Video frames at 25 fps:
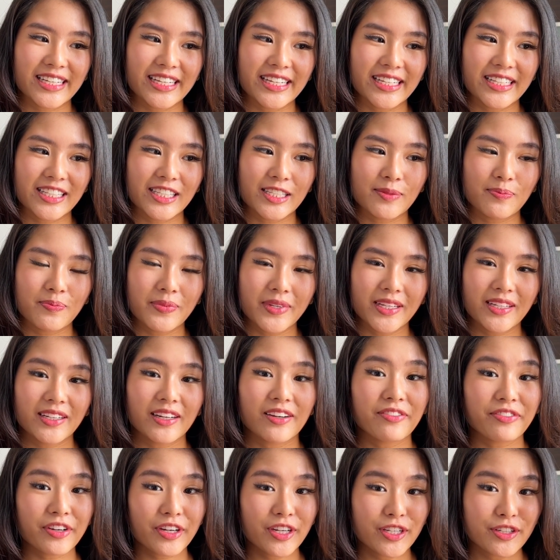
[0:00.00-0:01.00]
it's been
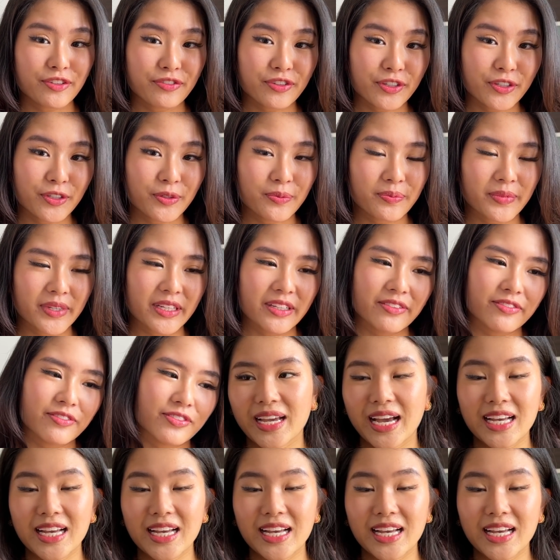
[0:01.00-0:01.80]
a very difficult month.